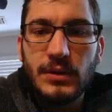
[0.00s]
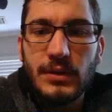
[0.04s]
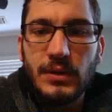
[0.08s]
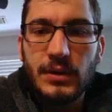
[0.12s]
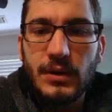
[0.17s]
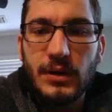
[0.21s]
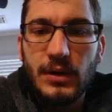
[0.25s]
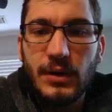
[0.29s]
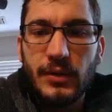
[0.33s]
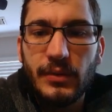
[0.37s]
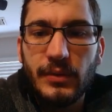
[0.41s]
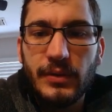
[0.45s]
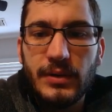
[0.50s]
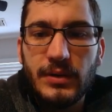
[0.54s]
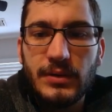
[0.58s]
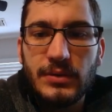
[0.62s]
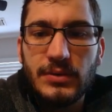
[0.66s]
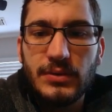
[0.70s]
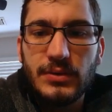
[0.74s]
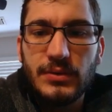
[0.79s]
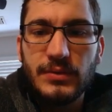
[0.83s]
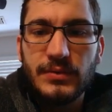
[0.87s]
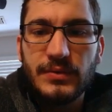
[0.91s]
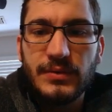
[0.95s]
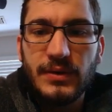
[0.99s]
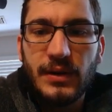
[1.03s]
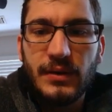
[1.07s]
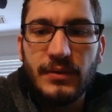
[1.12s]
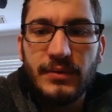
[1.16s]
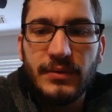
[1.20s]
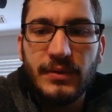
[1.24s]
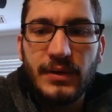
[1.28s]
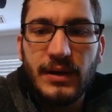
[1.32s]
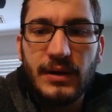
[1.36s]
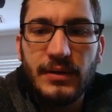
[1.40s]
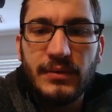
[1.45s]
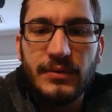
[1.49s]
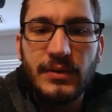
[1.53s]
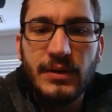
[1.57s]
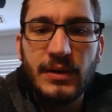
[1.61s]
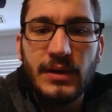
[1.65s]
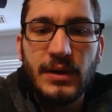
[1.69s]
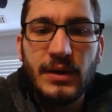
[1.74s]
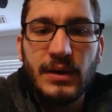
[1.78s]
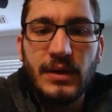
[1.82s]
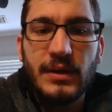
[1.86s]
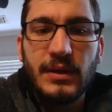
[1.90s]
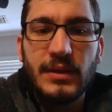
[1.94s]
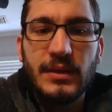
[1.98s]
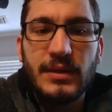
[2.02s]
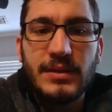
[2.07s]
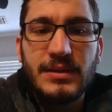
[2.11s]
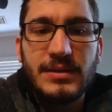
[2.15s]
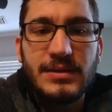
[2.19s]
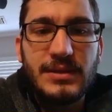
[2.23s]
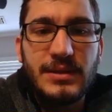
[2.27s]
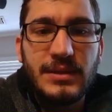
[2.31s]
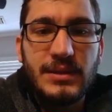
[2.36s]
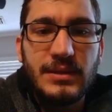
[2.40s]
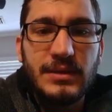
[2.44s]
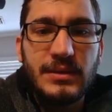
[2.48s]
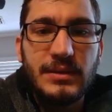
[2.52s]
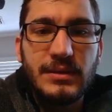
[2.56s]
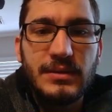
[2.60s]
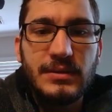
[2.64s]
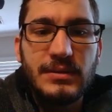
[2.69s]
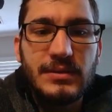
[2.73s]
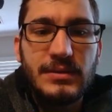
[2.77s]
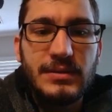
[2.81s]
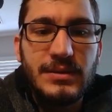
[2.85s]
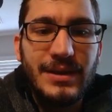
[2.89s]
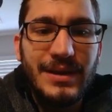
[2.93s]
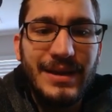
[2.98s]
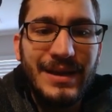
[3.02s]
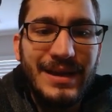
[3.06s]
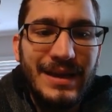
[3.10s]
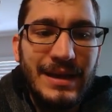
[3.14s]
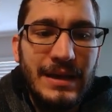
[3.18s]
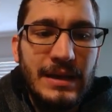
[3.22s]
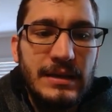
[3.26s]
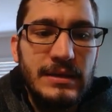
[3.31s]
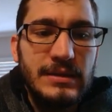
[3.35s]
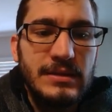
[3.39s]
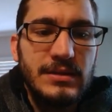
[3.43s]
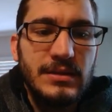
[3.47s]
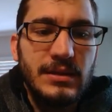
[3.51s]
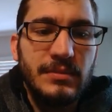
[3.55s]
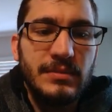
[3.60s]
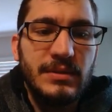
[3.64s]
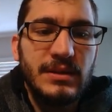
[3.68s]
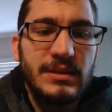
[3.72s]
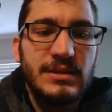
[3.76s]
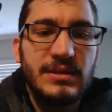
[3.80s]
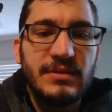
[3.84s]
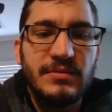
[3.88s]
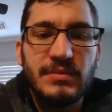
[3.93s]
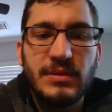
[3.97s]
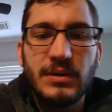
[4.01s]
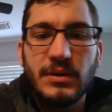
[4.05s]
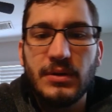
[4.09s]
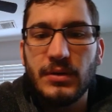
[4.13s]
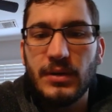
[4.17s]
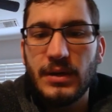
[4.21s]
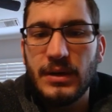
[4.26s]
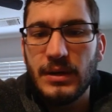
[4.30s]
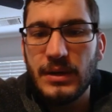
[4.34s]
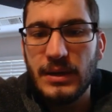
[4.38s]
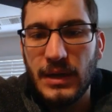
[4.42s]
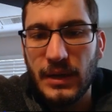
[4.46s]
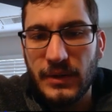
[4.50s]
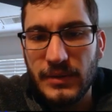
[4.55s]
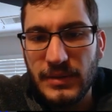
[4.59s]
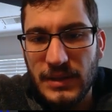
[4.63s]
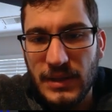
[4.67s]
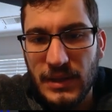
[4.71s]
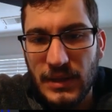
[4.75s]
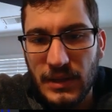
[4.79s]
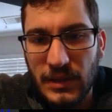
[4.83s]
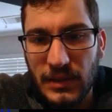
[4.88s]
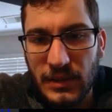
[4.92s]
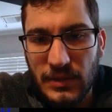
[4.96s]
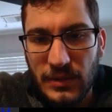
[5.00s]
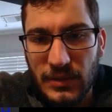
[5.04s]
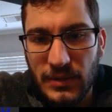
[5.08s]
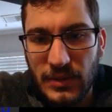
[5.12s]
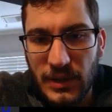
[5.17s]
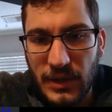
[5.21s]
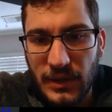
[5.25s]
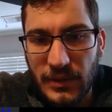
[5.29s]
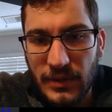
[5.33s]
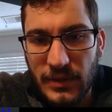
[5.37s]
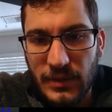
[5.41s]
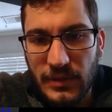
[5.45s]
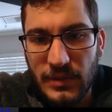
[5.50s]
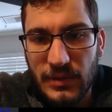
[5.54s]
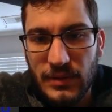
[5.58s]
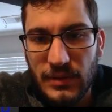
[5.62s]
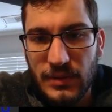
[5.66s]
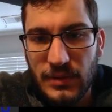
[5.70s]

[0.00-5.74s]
all the way to 255, this is 8 subnets have been created. Now it's getting a little crowded.